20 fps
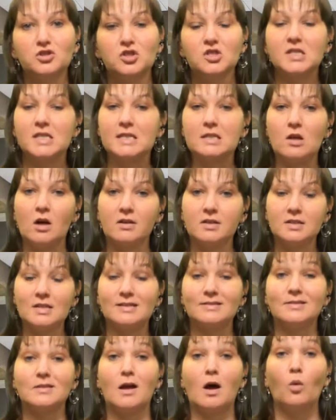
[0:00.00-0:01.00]
just as long as
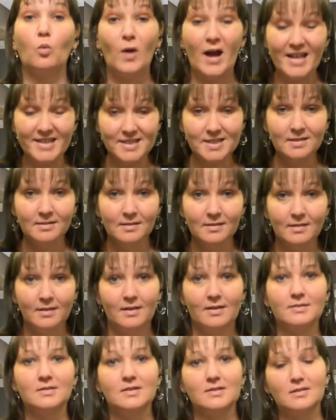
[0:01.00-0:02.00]
it's not wet
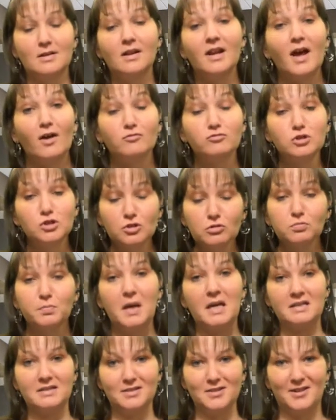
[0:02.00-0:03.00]
and does not have
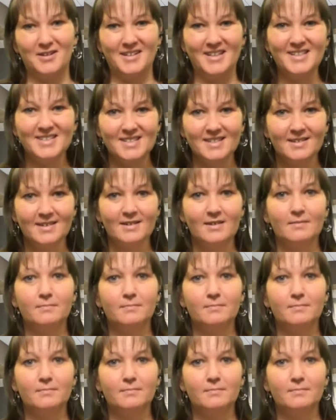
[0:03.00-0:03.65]
toothpaste on it,